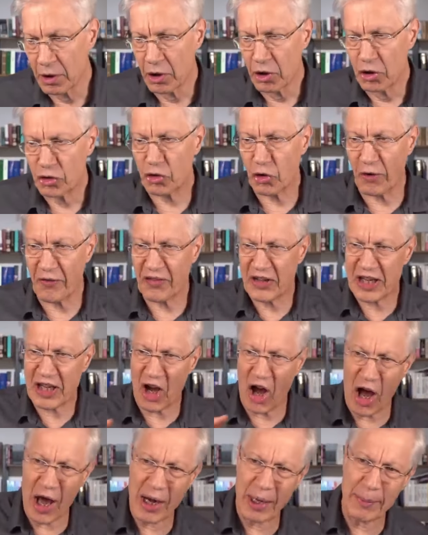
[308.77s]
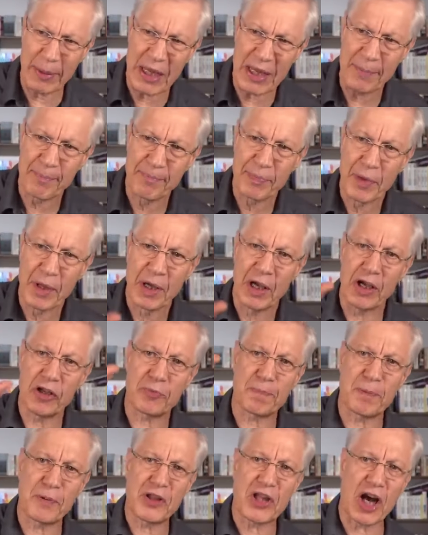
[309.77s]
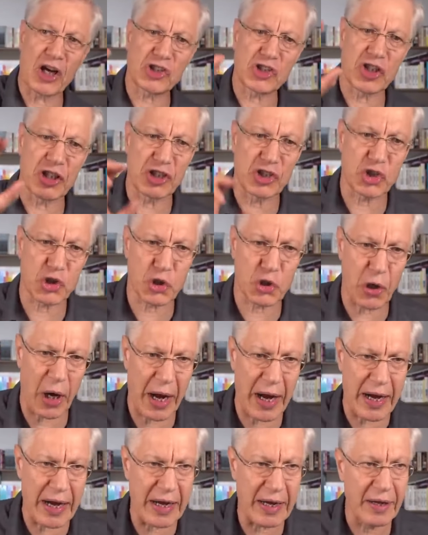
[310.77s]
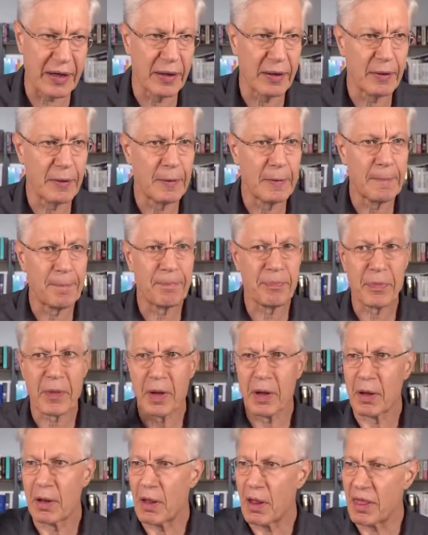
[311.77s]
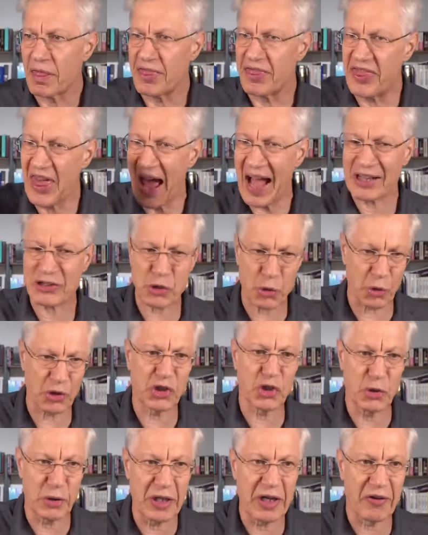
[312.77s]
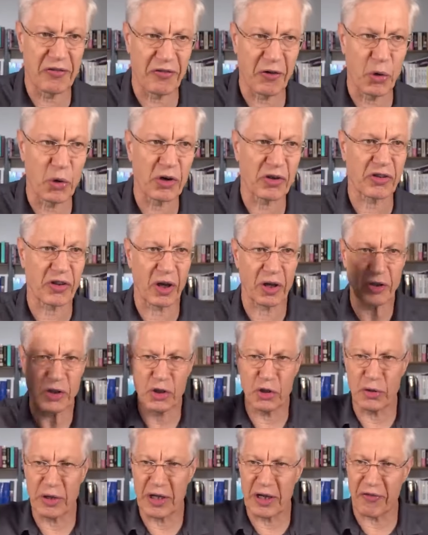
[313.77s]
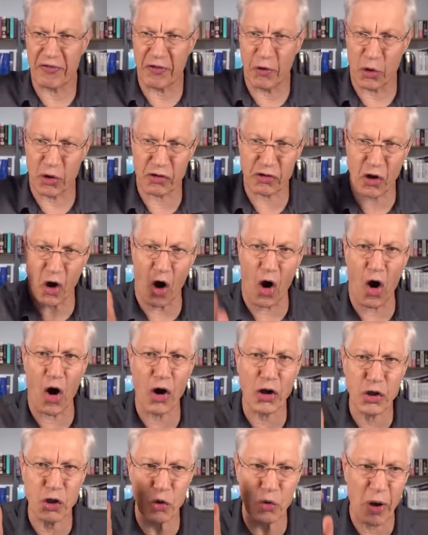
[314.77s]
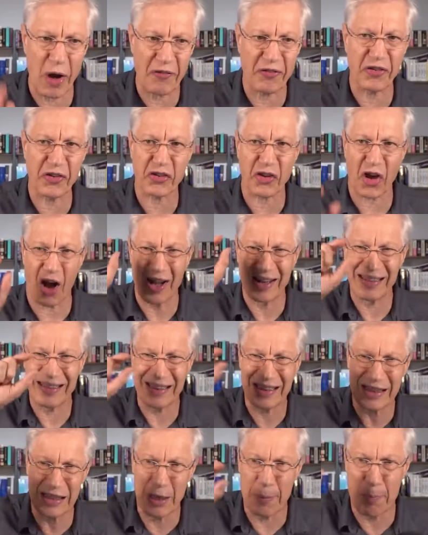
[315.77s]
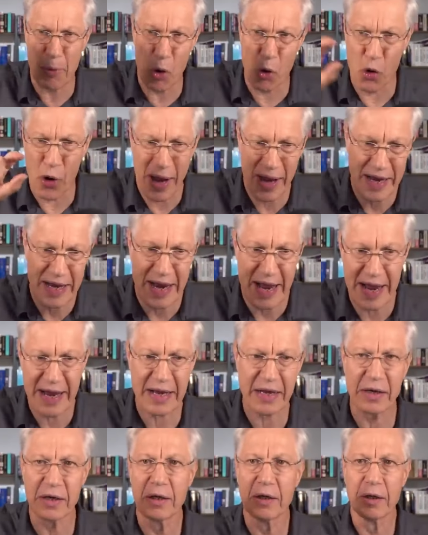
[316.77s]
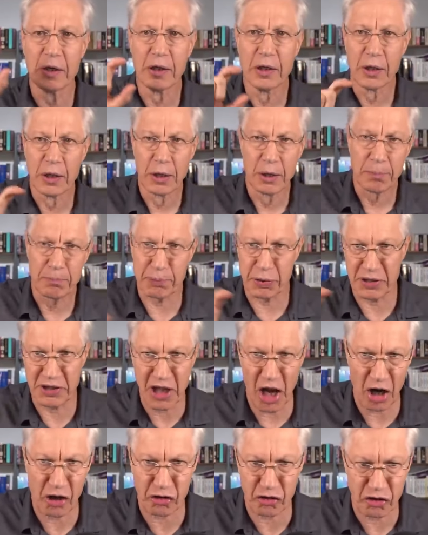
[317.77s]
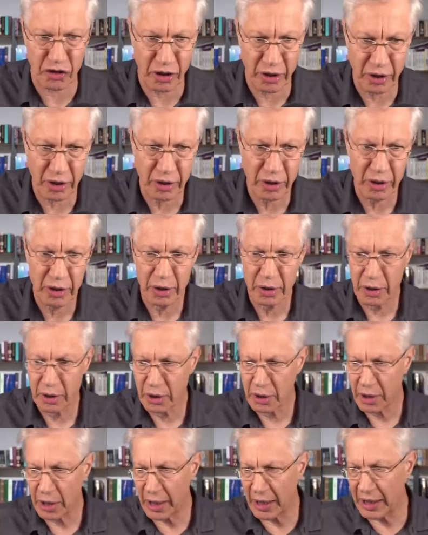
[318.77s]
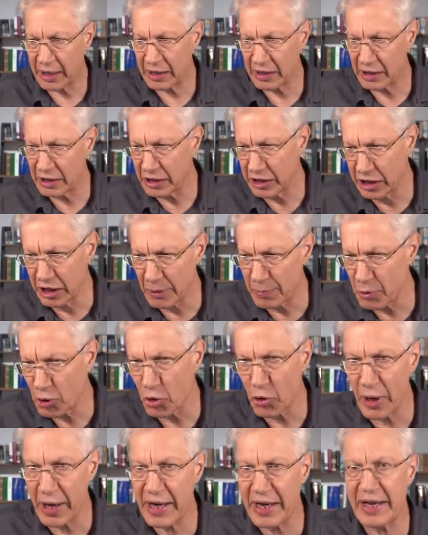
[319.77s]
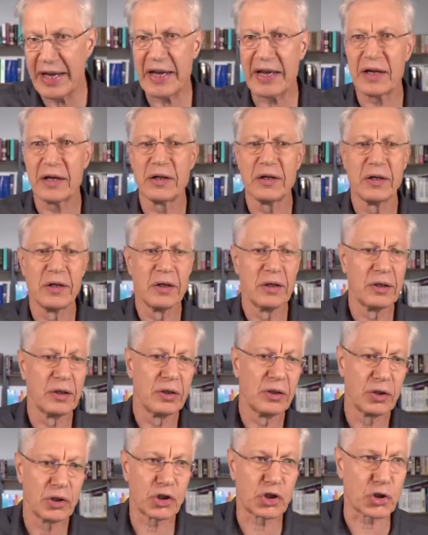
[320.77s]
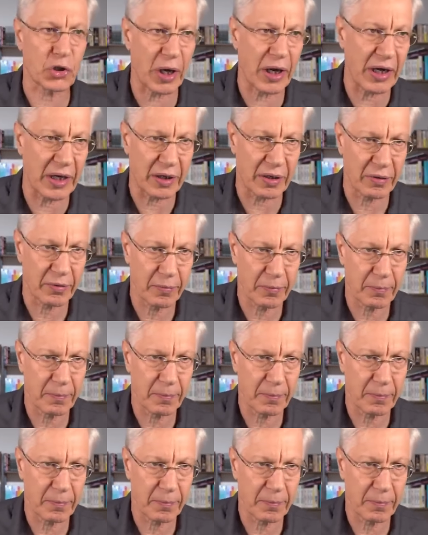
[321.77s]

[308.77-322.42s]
So if an economy is production trade, that's what you need to focus on. You need to focus all your efforts on liberating production and liberating trade.